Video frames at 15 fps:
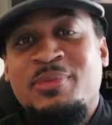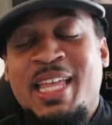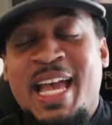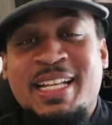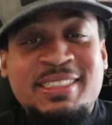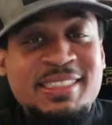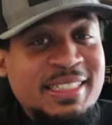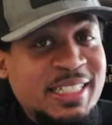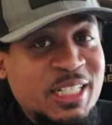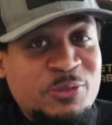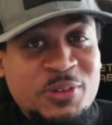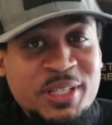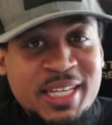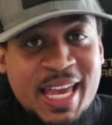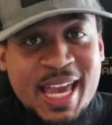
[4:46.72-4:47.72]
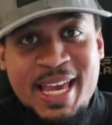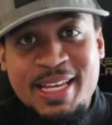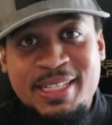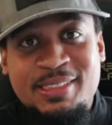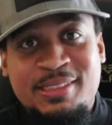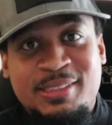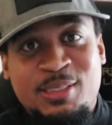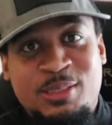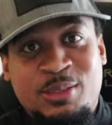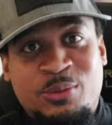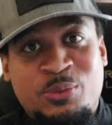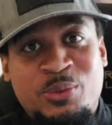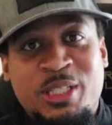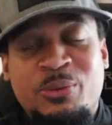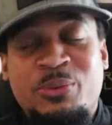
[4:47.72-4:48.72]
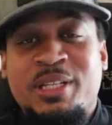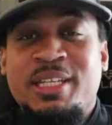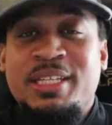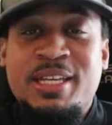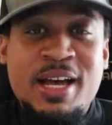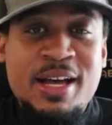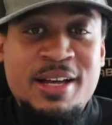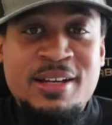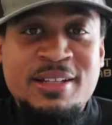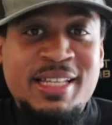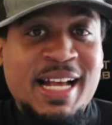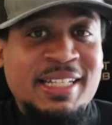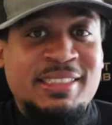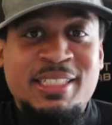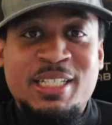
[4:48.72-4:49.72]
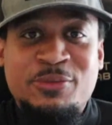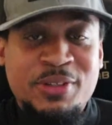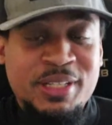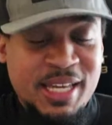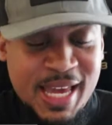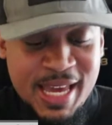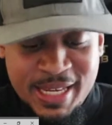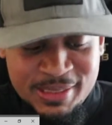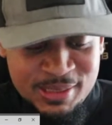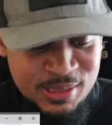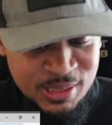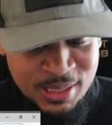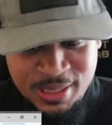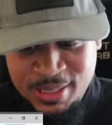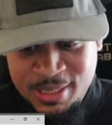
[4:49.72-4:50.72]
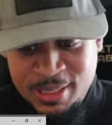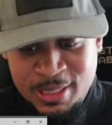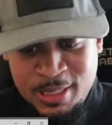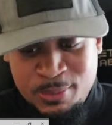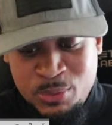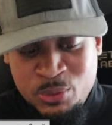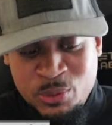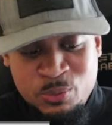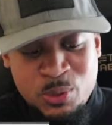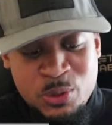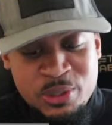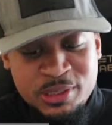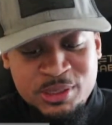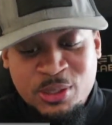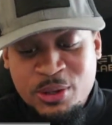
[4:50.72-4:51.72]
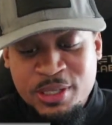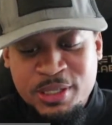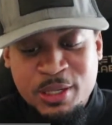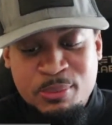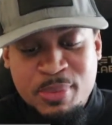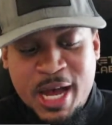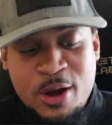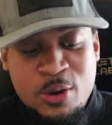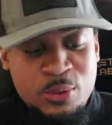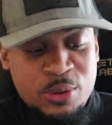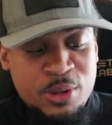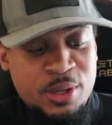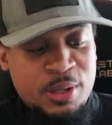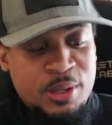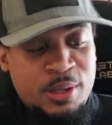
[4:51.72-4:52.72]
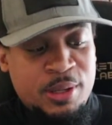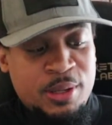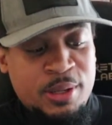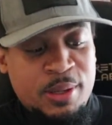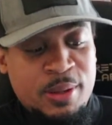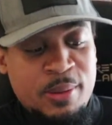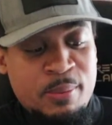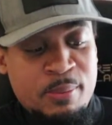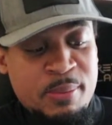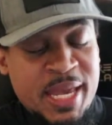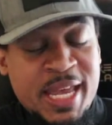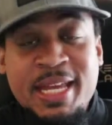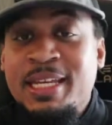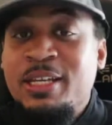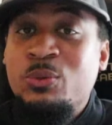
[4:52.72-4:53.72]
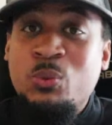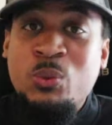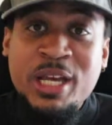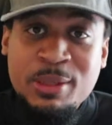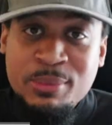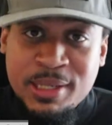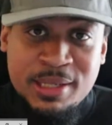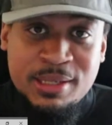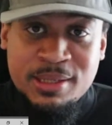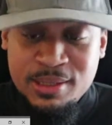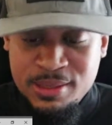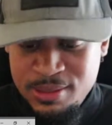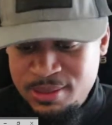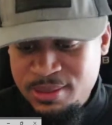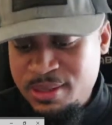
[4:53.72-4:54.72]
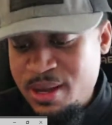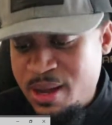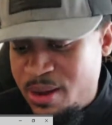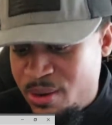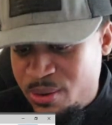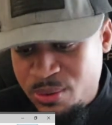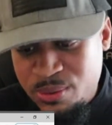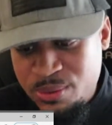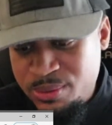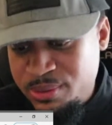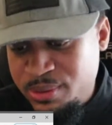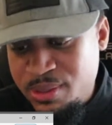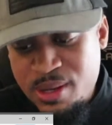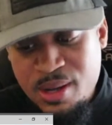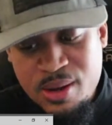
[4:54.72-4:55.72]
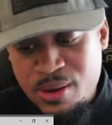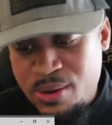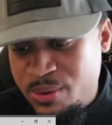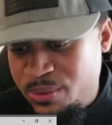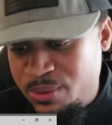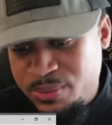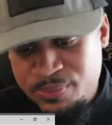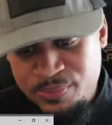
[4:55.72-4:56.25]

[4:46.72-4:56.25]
that's a different case. Really, really young, that's a different case. But when we're talking about men and women, no, no.